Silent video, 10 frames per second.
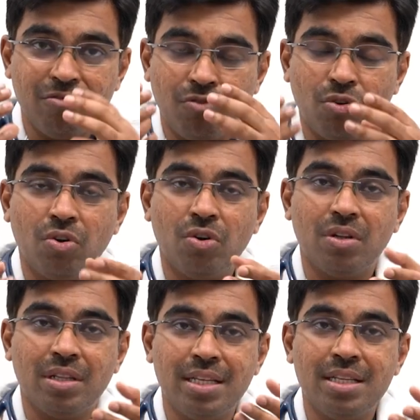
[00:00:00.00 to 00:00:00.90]
for
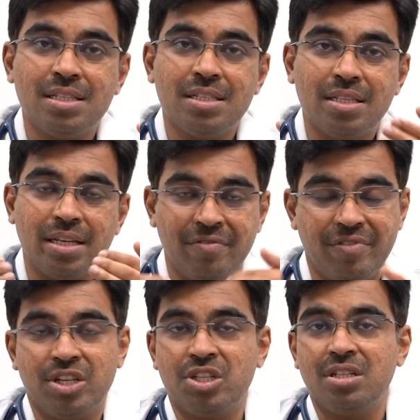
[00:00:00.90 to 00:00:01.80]
these
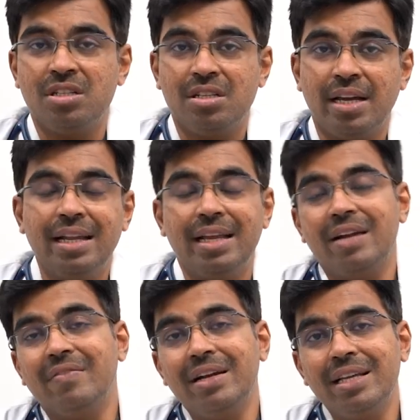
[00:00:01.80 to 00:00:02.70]
infections and
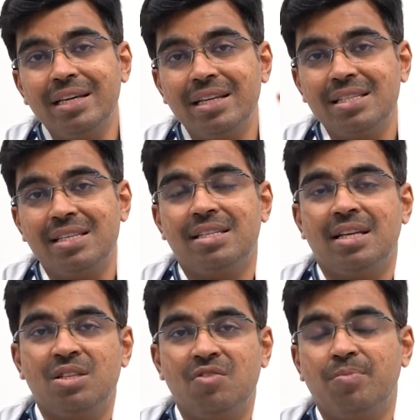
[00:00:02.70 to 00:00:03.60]
that will decrease the
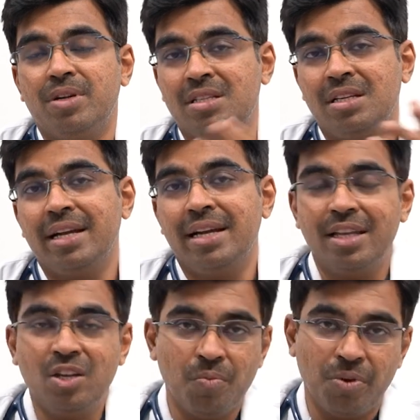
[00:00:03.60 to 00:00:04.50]
chance of person
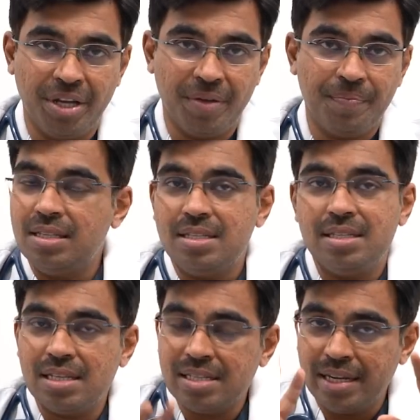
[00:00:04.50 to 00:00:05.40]
getting pneumonia. This
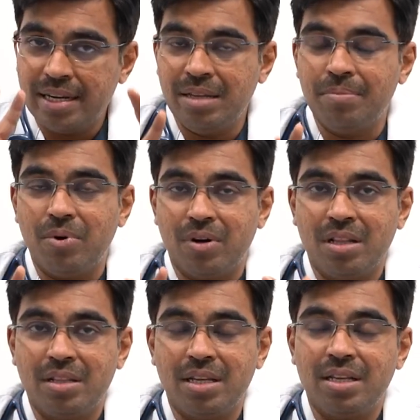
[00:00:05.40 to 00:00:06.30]
is the second
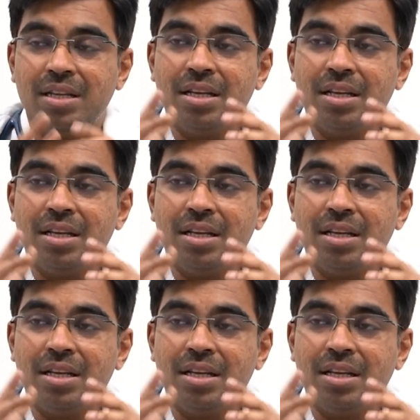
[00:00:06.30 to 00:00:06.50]
important thing.